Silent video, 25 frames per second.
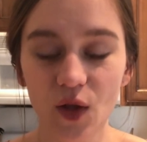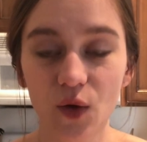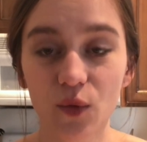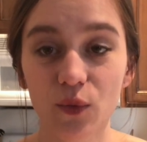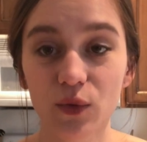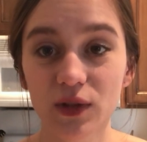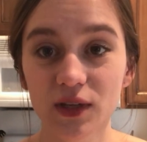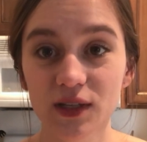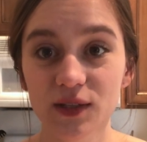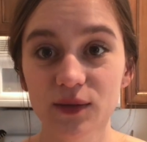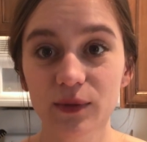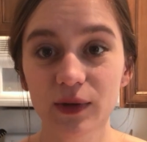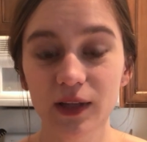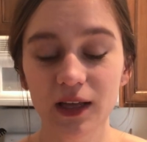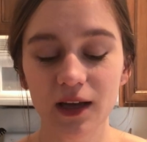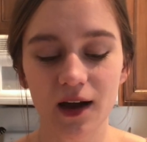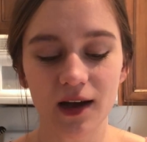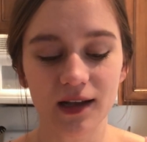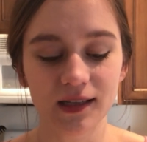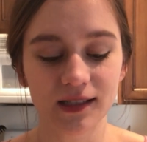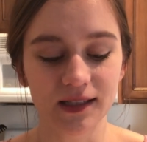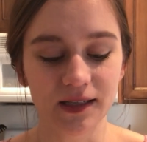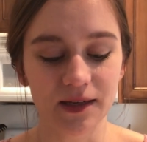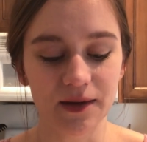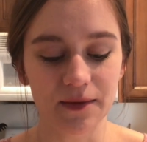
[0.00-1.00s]
were these really
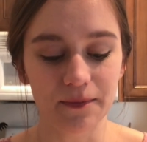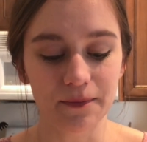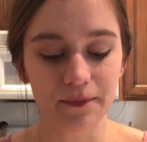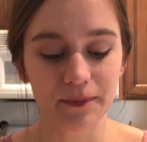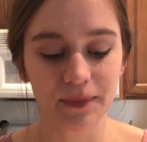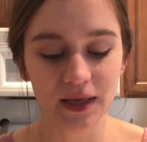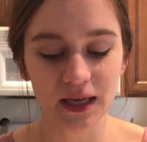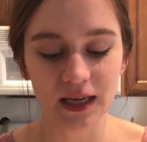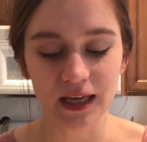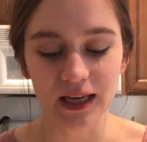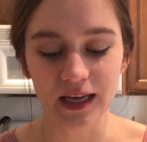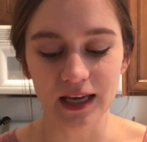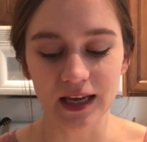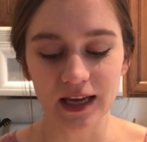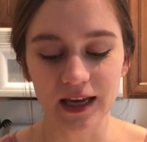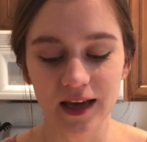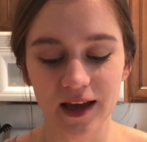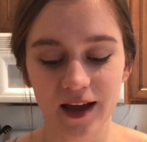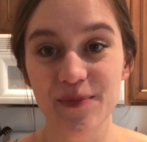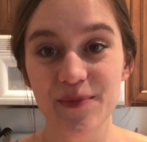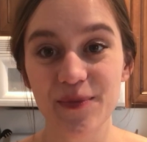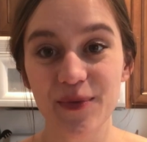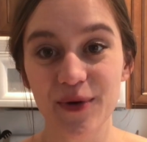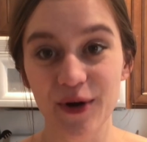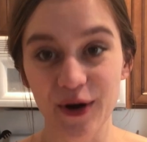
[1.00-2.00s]
awesome
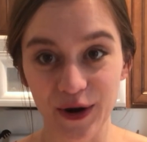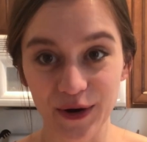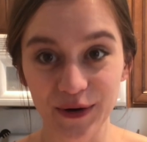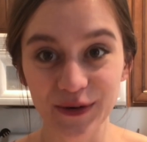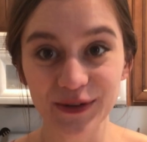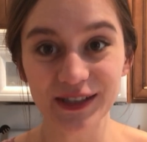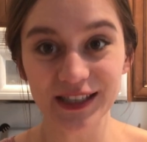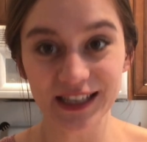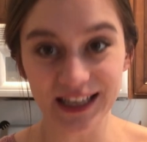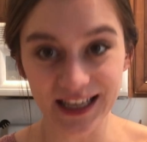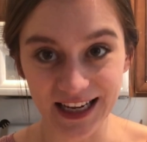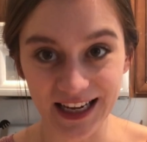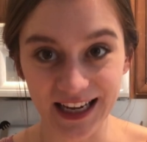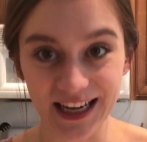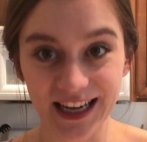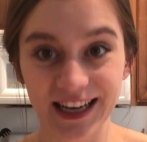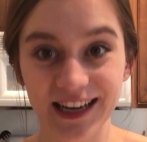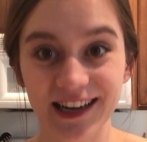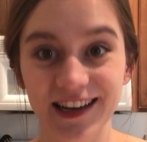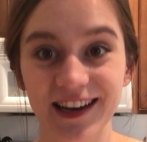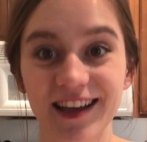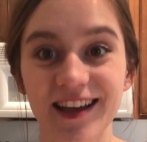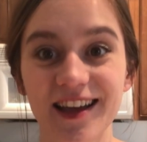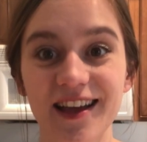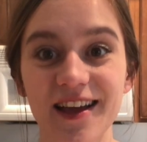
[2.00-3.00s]
pea
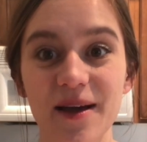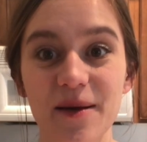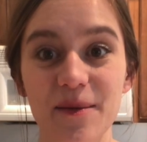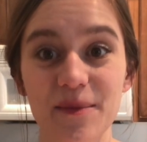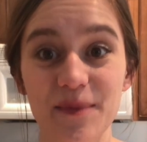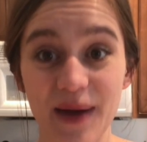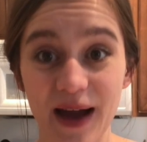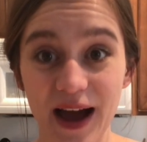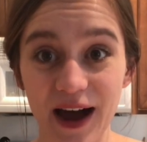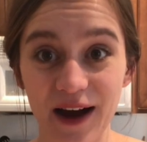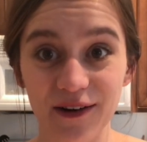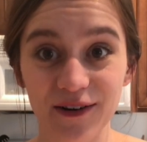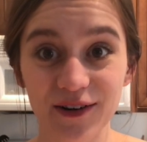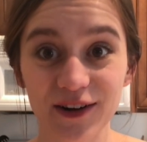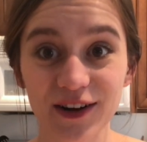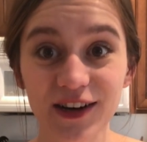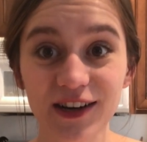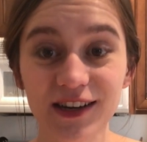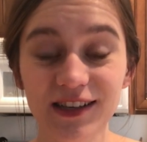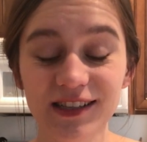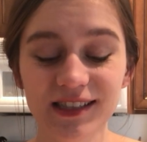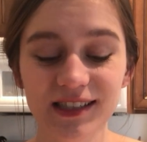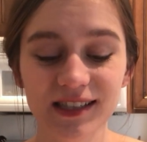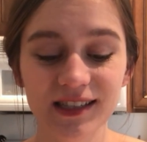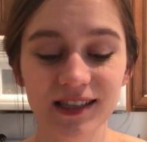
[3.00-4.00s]
protein
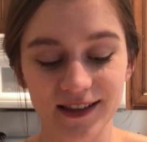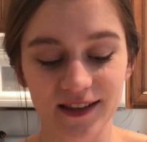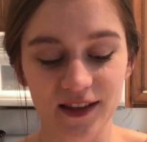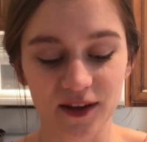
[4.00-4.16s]
powders.